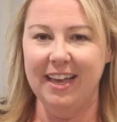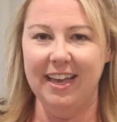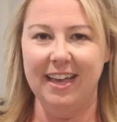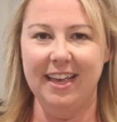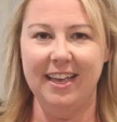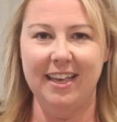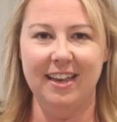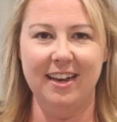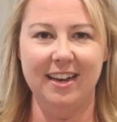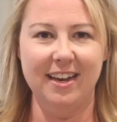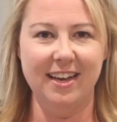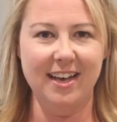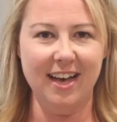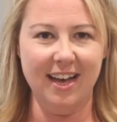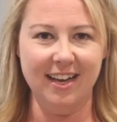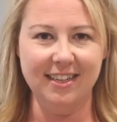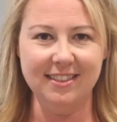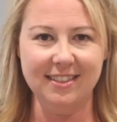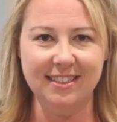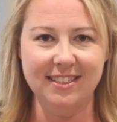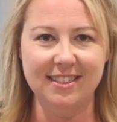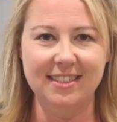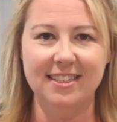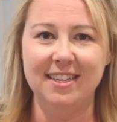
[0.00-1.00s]
It
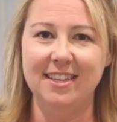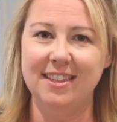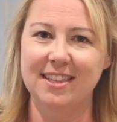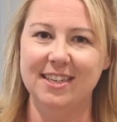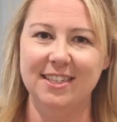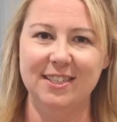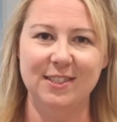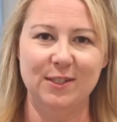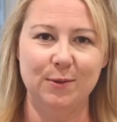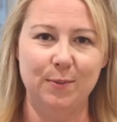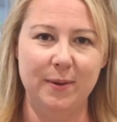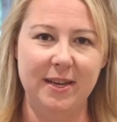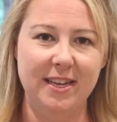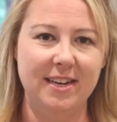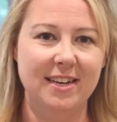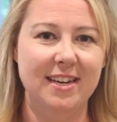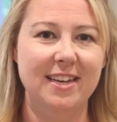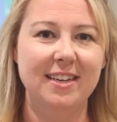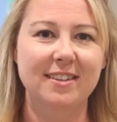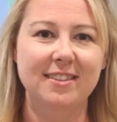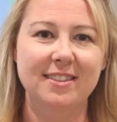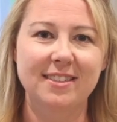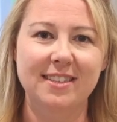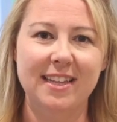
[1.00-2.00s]
cuts the
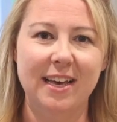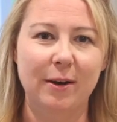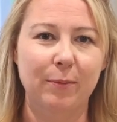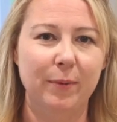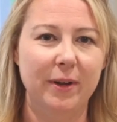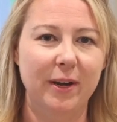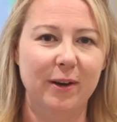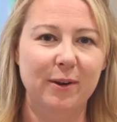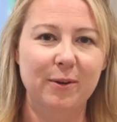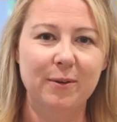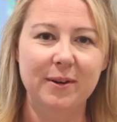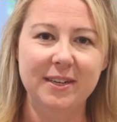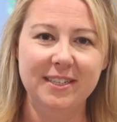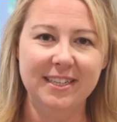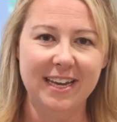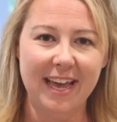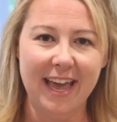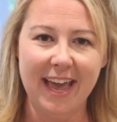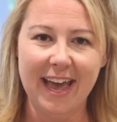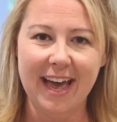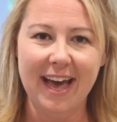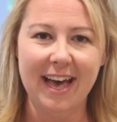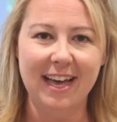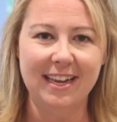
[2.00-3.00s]
sweetness that we are going
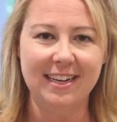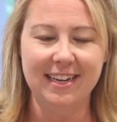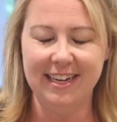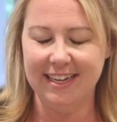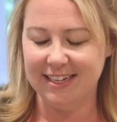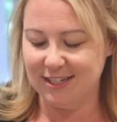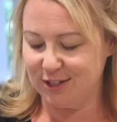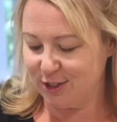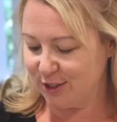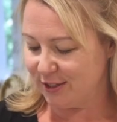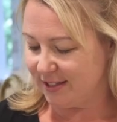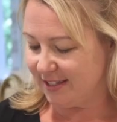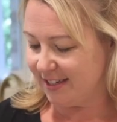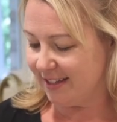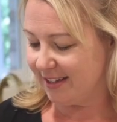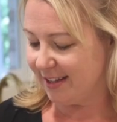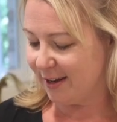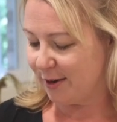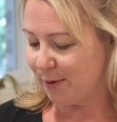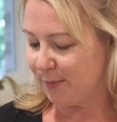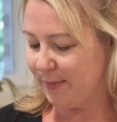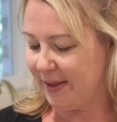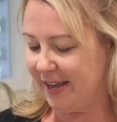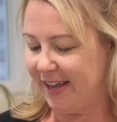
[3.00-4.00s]
to add in just a
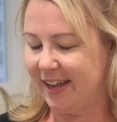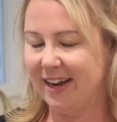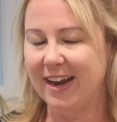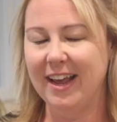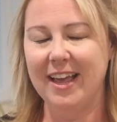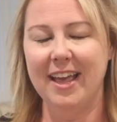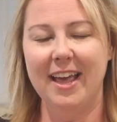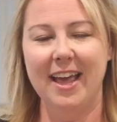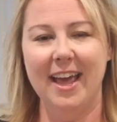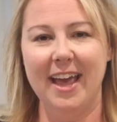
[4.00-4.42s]
little bit,